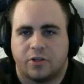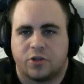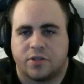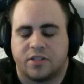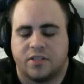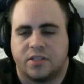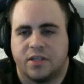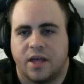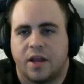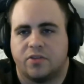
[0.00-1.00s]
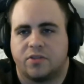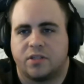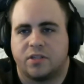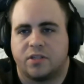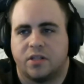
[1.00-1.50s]
interesting to see that and
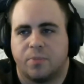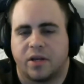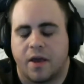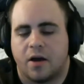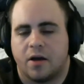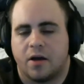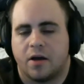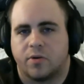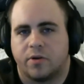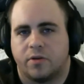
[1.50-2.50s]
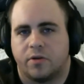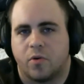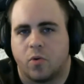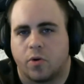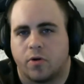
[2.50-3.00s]
see a little bit of chaos thrown
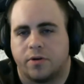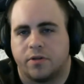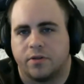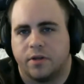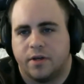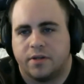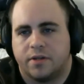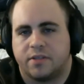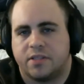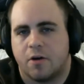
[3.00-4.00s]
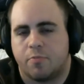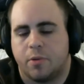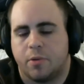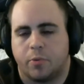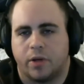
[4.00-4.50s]
into order to see
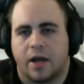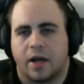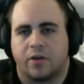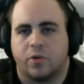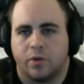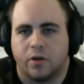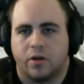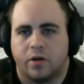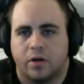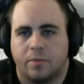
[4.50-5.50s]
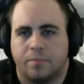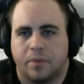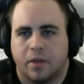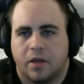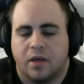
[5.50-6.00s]
how people react to it.
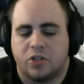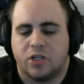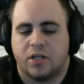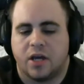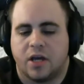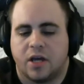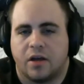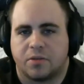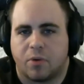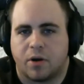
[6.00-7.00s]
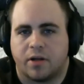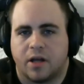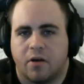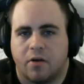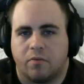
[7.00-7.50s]
And she kind of has a
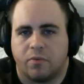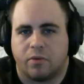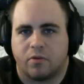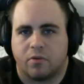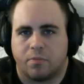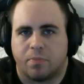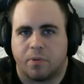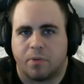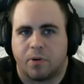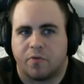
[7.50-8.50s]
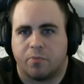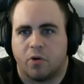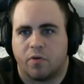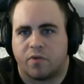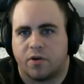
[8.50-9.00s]
breakdown with her perfect
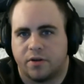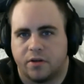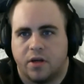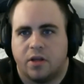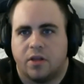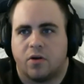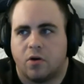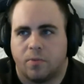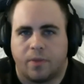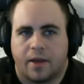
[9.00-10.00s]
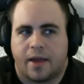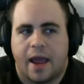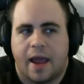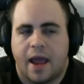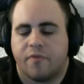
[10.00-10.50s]
boyfriend, and the whole
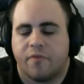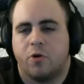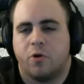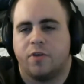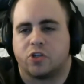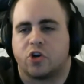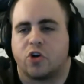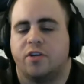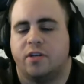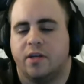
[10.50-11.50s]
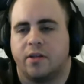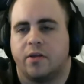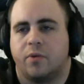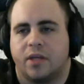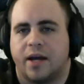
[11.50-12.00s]
like half the movie is her
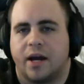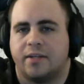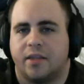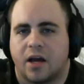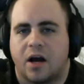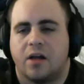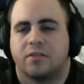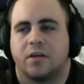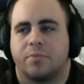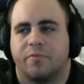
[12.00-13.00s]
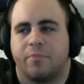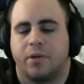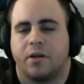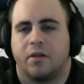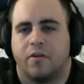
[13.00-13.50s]
dealing with the concept
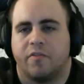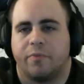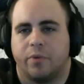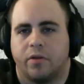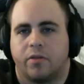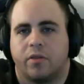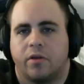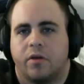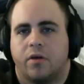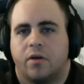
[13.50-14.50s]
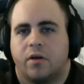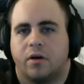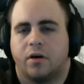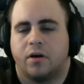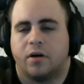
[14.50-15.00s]
of being in love with
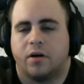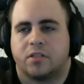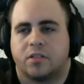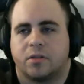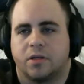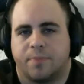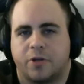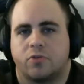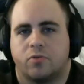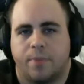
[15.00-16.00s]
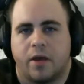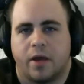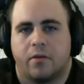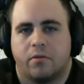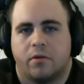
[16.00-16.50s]
a special
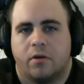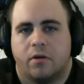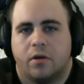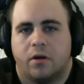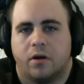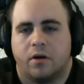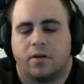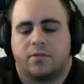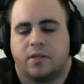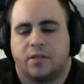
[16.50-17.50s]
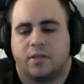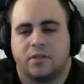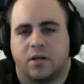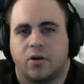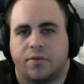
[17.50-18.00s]
man, because
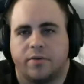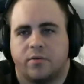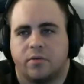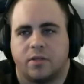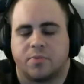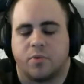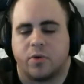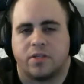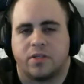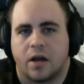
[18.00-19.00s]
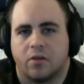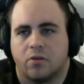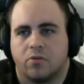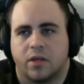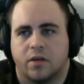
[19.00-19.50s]
he's an adult at this point. He's not a
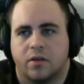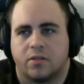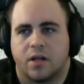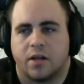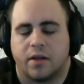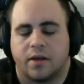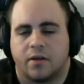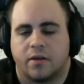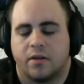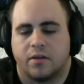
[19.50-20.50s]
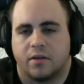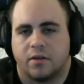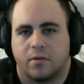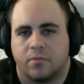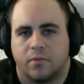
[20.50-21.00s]
little kid. It's not like
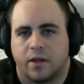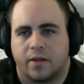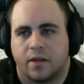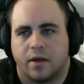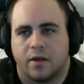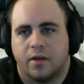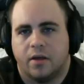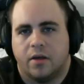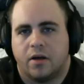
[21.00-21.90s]
anything like that.